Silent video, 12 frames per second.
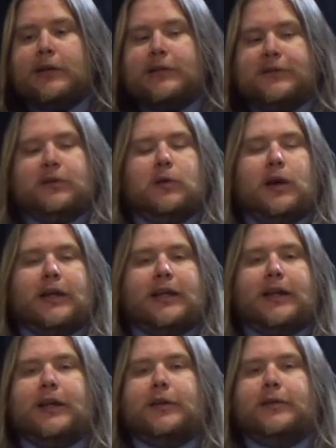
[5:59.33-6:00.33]
so I
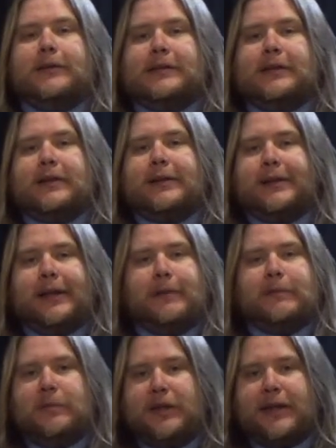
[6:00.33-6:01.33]
can't claim
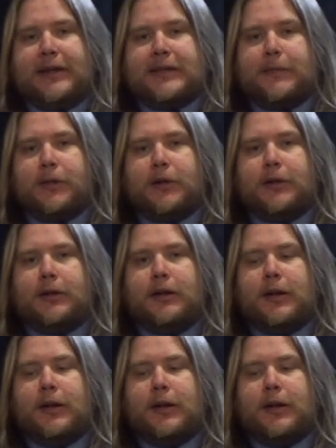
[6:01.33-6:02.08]
to be an expert,